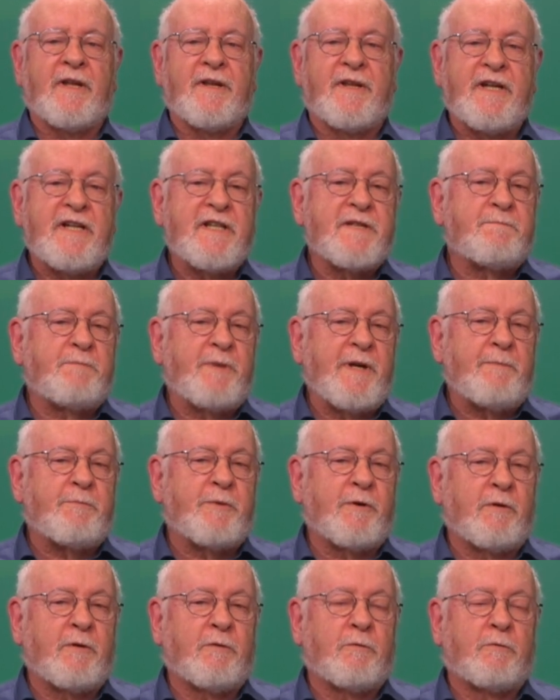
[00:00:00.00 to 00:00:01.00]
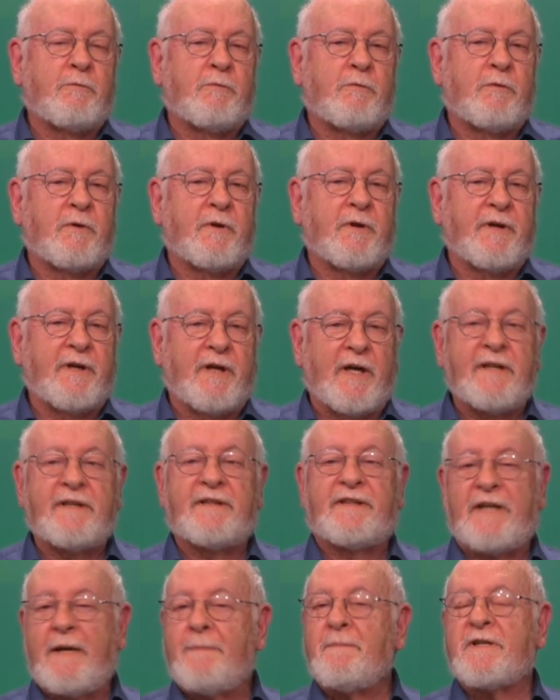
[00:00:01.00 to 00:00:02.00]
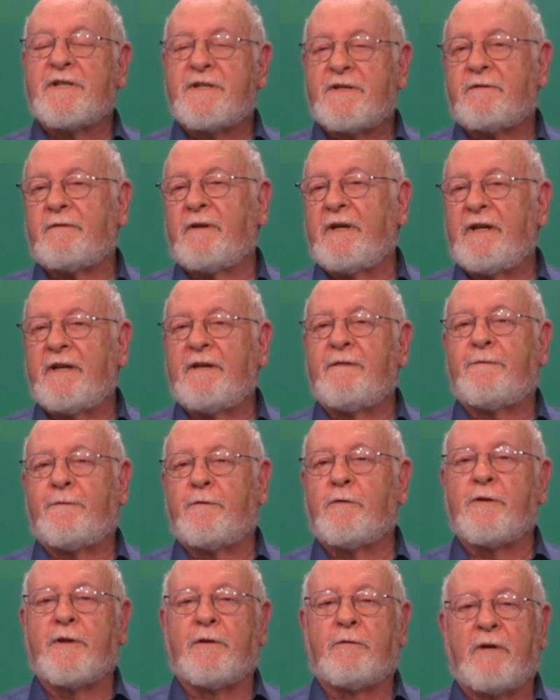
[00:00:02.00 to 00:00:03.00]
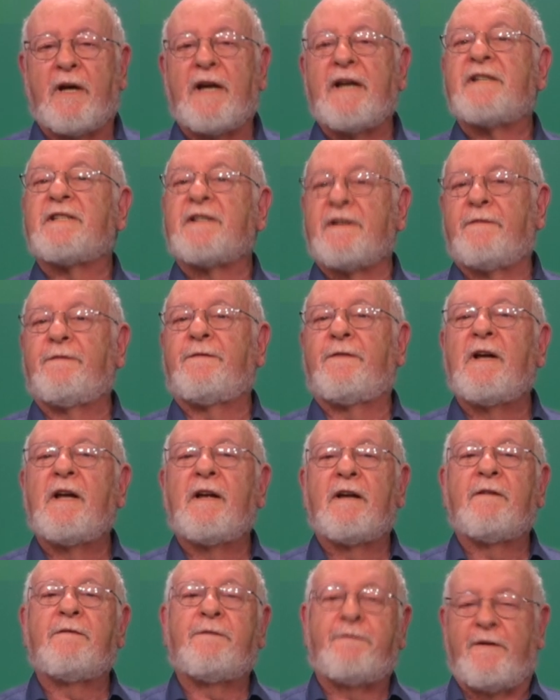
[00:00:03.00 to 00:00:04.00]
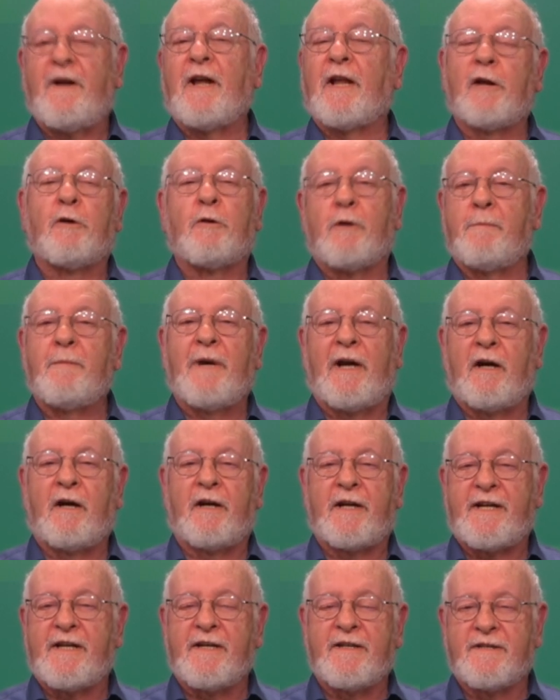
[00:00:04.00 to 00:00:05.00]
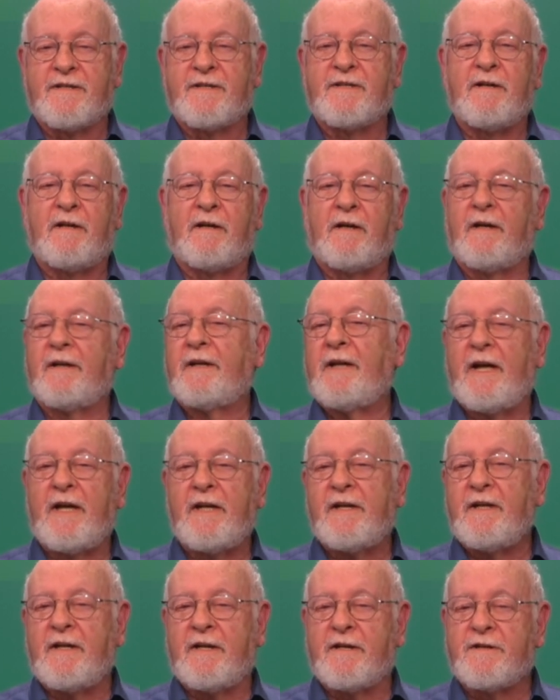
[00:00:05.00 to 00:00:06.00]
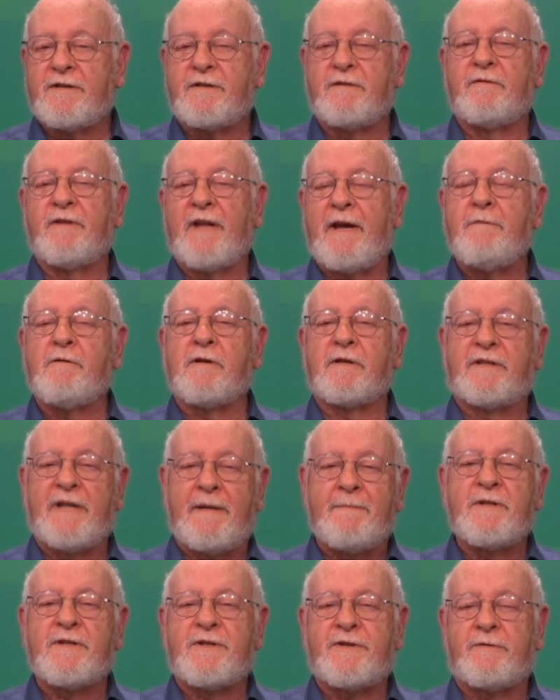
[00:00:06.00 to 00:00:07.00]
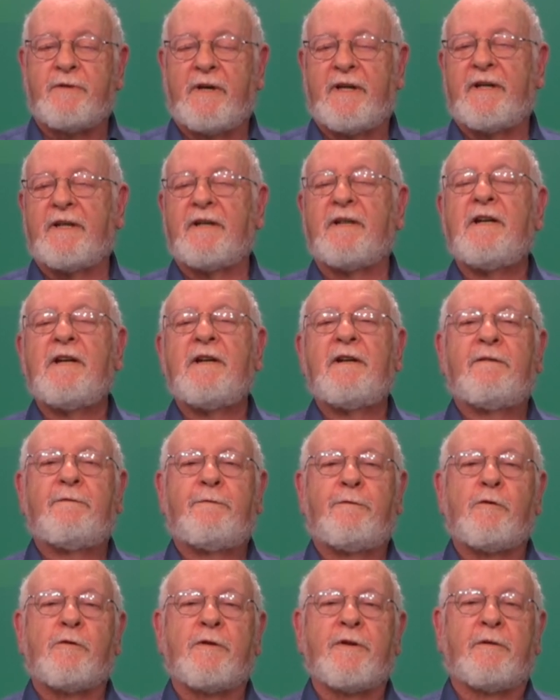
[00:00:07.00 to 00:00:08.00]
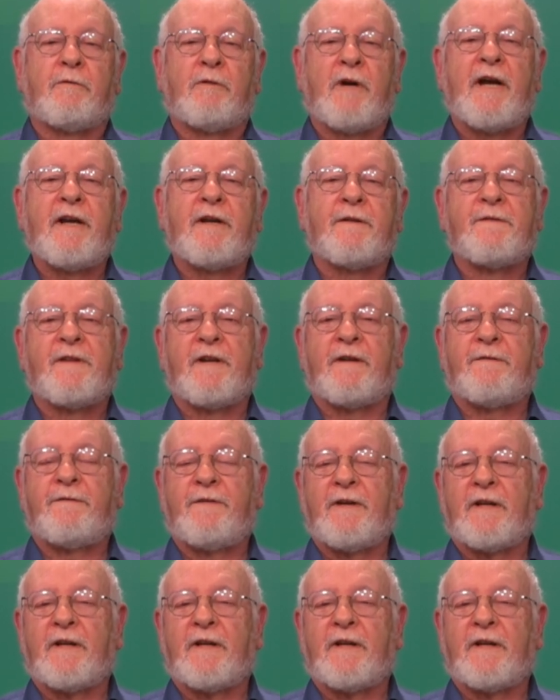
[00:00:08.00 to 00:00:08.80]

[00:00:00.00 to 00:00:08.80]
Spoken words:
these people were not demonstrating for the rights of fellow Americans on any issue. They were demonstrating for the right of their